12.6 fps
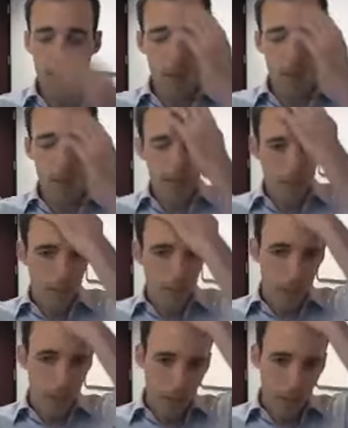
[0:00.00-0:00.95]

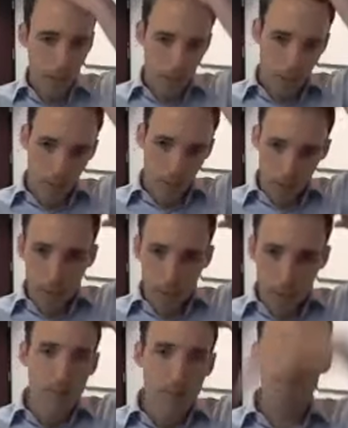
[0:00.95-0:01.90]

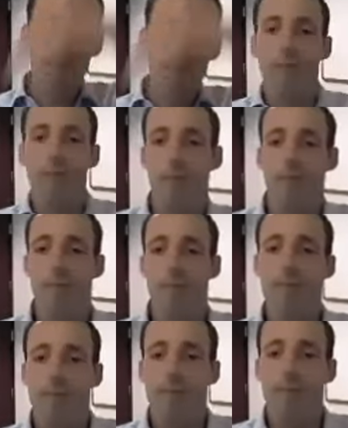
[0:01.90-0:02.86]

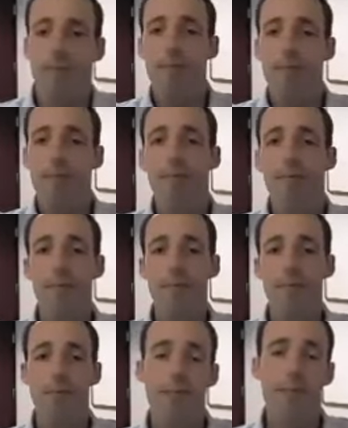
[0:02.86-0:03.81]

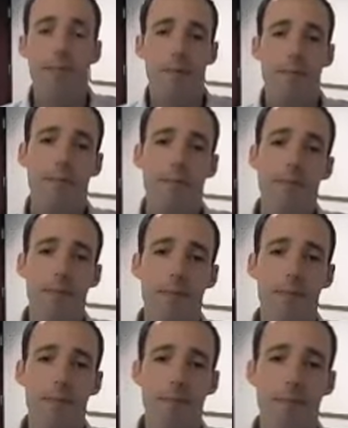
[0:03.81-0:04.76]

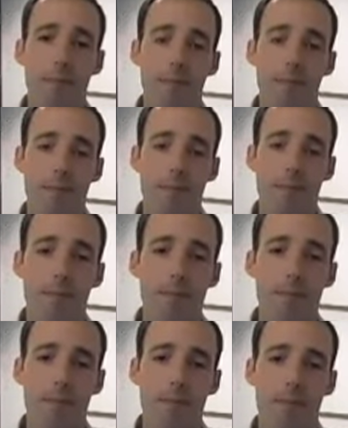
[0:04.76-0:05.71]

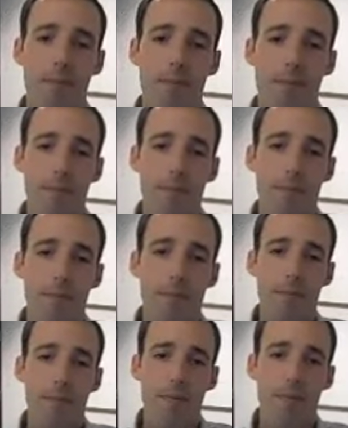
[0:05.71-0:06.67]

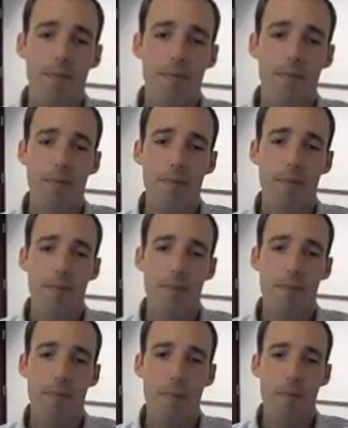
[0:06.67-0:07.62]

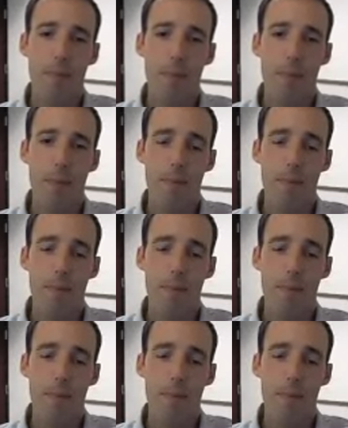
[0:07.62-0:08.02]
(not speaking)